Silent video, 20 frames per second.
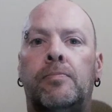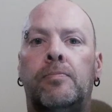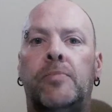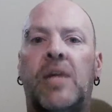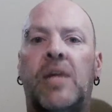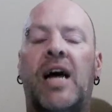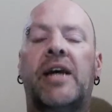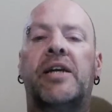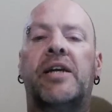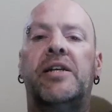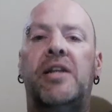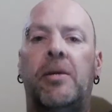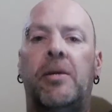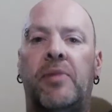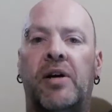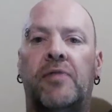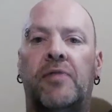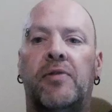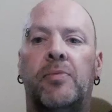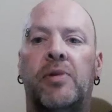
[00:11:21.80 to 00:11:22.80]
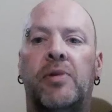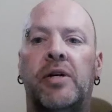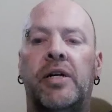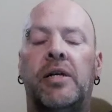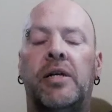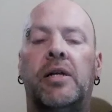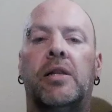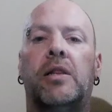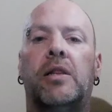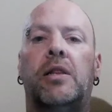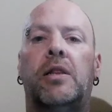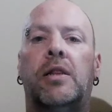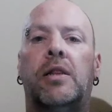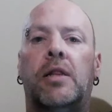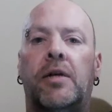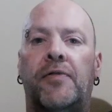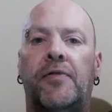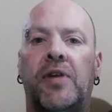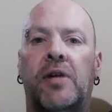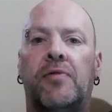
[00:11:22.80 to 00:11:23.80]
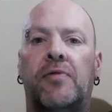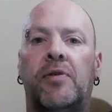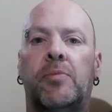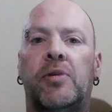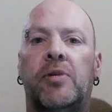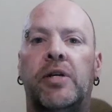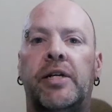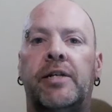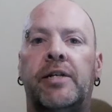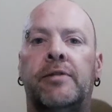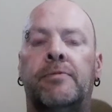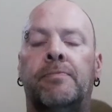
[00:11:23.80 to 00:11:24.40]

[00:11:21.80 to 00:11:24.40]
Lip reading: not condemning everybody, loving everybody.